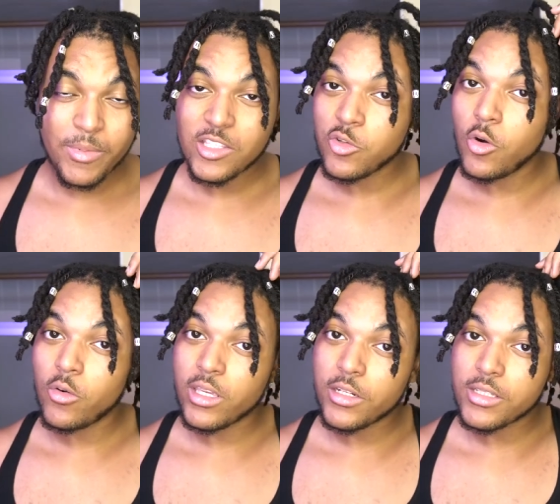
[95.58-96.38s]
been two whole
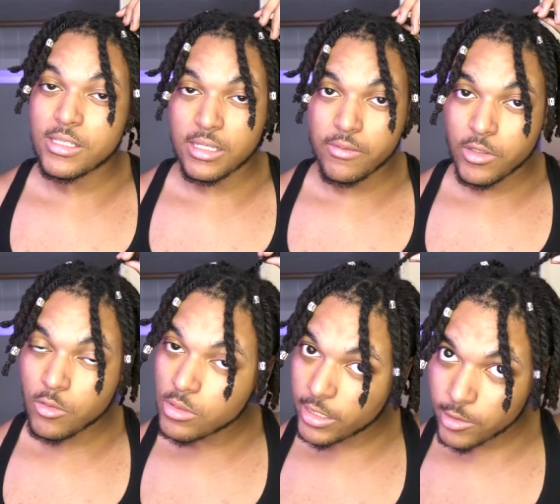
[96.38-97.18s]
years since I even
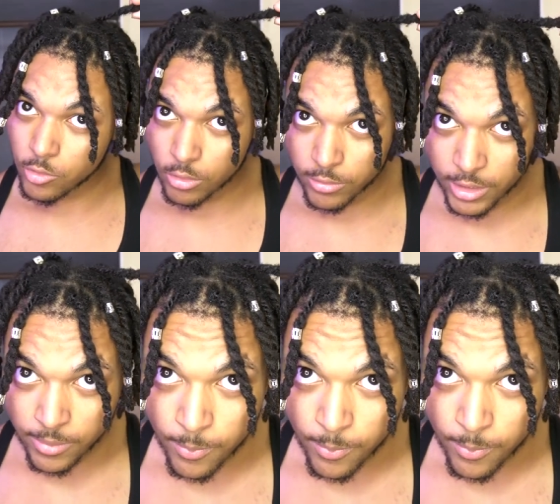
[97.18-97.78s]
used hair jewelry.